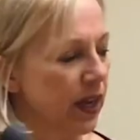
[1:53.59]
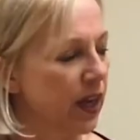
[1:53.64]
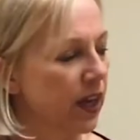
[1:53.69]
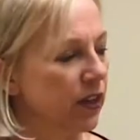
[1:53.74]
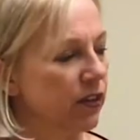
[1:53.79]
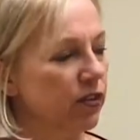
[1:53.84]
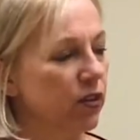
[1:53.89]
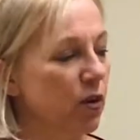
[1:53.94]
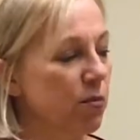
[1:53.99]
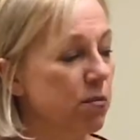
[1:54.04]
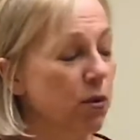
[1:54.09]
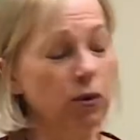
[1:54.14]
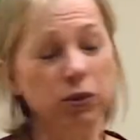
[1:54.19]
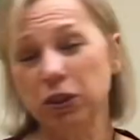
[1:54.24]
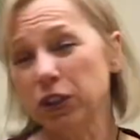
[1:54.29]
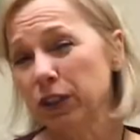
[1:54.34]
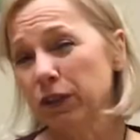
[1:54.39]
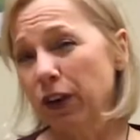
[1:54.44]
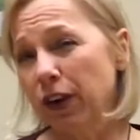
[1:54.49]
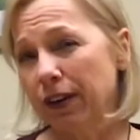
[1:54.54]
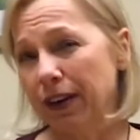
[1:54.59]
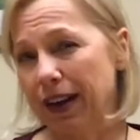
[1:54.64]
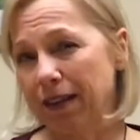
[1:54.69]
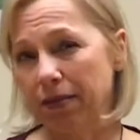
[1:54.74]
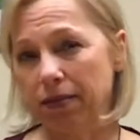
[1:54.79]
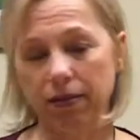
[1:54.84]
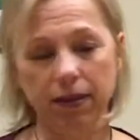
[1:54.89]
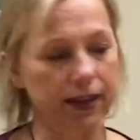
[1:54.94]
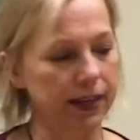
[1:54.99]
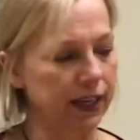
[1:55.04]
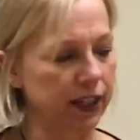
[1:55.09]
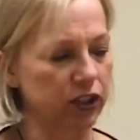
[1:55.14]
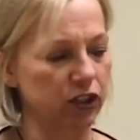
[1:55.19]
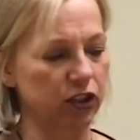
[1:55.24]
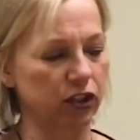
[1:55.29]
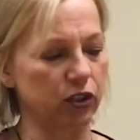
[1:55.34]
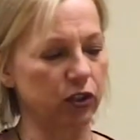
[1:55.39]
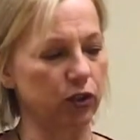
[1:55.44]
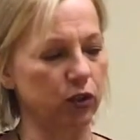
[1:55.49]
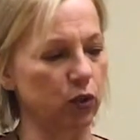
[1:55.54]
So most of our athletic
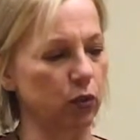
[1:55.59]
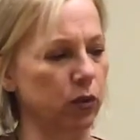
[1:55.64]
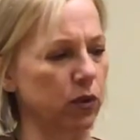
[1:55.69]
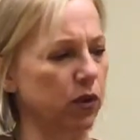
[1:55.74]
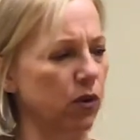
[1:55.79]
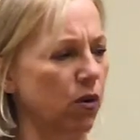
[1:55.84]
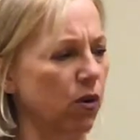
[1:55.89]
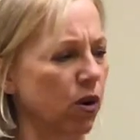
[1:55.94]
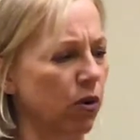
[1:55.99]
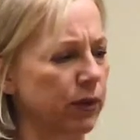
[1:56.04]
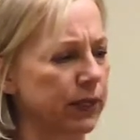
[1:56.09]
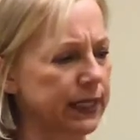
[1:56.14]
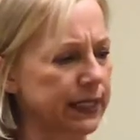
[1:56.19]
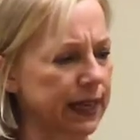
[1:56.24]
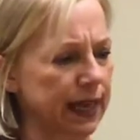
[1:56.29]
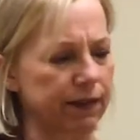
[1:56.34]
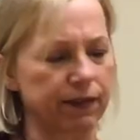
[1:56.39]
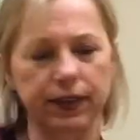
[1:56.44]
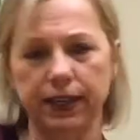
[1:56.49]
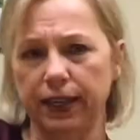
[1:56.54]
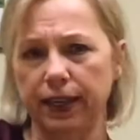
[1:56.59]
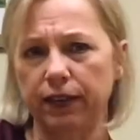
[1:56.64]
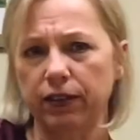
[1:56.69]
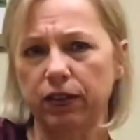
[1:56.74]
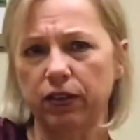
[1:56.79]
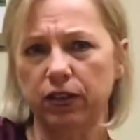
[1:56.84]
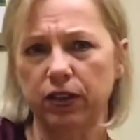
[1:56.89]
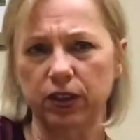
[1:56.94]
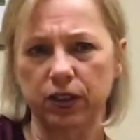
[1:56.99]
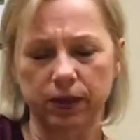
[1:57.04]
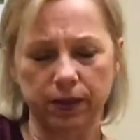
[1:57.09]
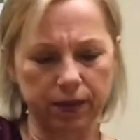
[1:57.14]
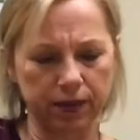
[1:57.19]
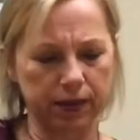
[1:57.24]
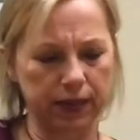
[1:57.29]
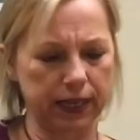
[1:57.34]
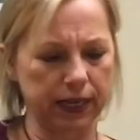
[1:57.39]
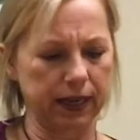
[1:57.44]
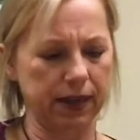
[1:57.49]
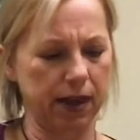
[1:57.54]
shoes will always have an insole
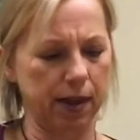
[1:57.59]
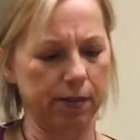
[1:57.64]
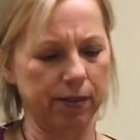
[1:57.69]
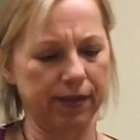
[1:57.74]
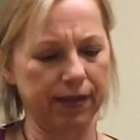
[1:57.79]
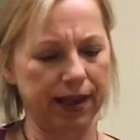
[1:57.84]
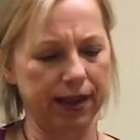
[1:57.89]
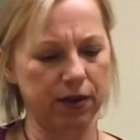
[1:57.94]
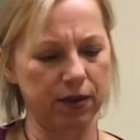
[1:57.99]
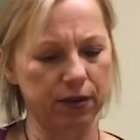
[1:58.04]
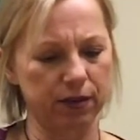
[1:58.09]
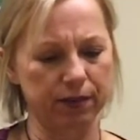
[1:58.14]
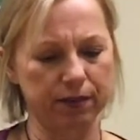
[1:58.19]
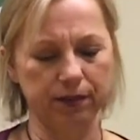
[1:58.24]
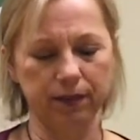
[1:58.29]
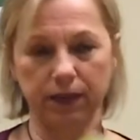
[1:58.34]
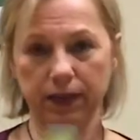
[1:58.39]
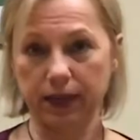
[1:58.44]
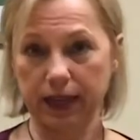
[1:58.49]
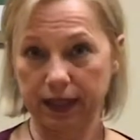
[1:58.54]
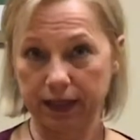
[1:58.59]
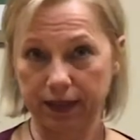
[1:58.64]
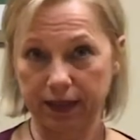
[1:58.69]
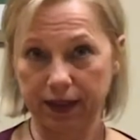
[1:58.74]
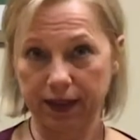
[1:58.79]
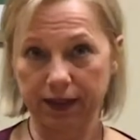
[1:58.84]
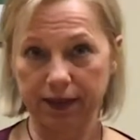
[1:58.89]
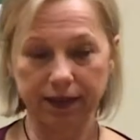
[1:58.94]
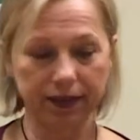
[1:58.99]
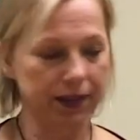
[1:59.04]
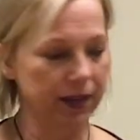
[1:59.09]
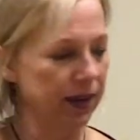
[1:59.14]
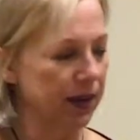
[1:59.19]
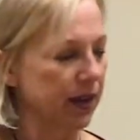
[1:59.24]
that comes out like this.